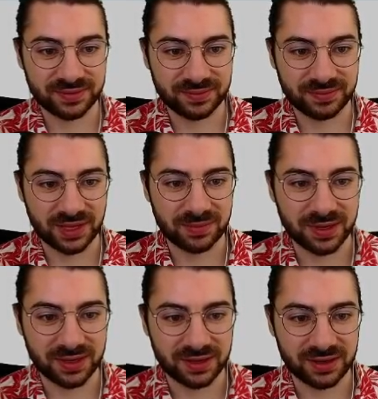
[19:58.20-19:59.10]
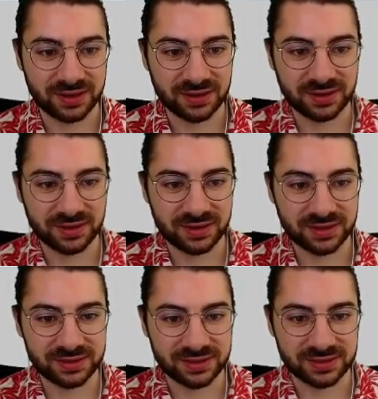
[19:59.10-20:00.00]
Maybe
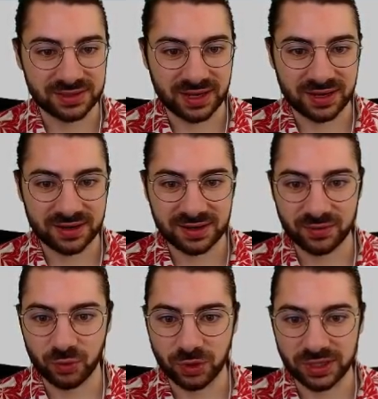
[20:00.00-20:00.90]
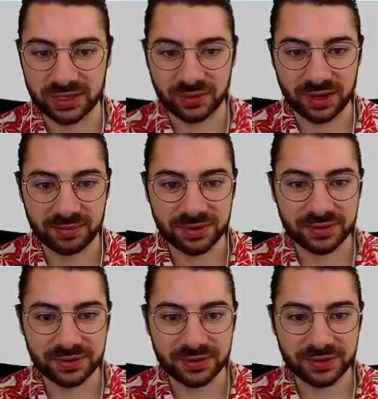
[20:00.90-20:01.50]
since like WALL-E or Up.